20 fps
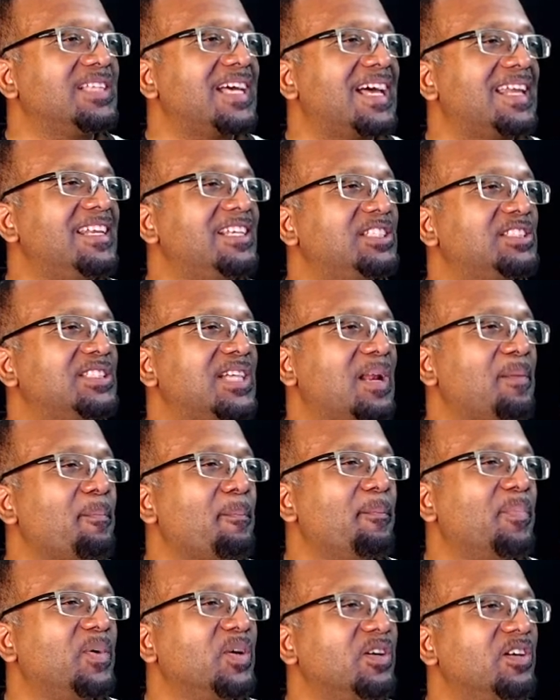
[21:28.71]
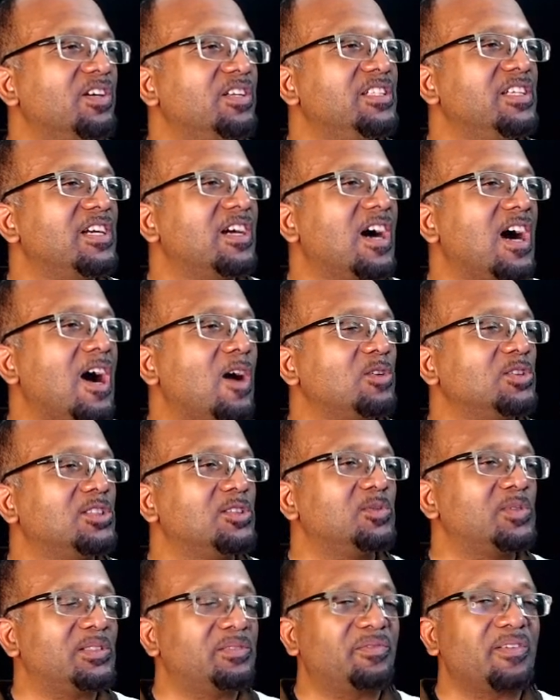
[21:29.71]
and they shall burn your houses
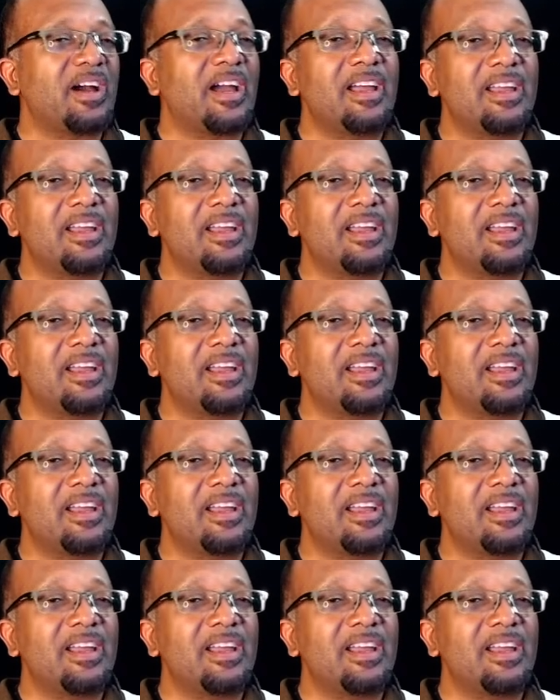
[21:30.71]
with fire.